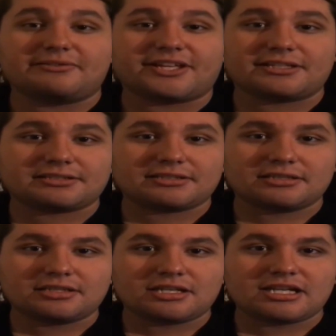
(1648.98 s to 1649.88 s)
I actually
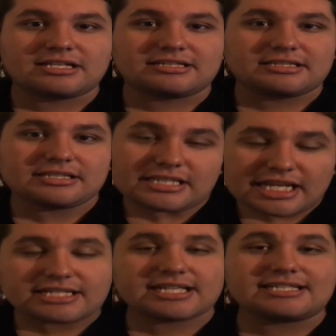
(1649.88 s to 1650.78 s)
thought that the lighting
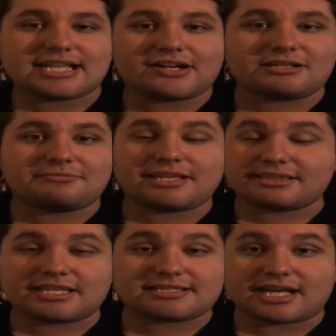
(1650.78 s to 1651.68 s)
worked a little bit
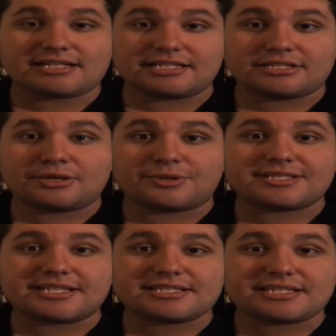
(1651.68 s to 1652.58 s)
for like the
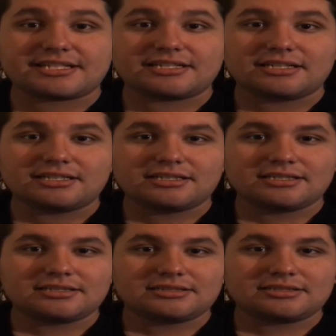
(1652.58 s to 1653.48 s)
type of tone
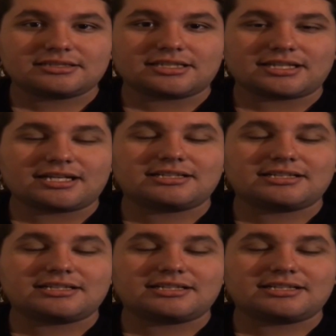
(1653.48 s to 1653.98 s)
of the